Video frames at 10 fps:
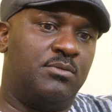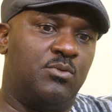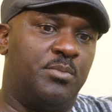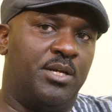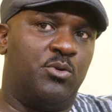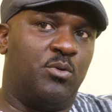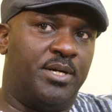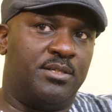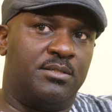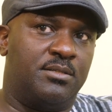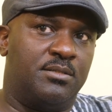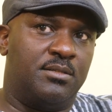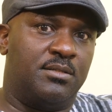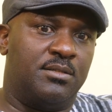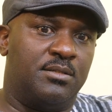to be a doormat
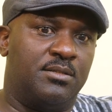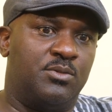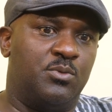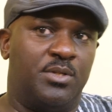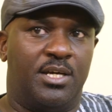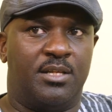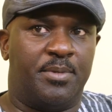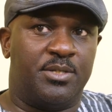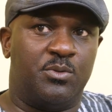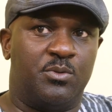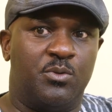to the other person,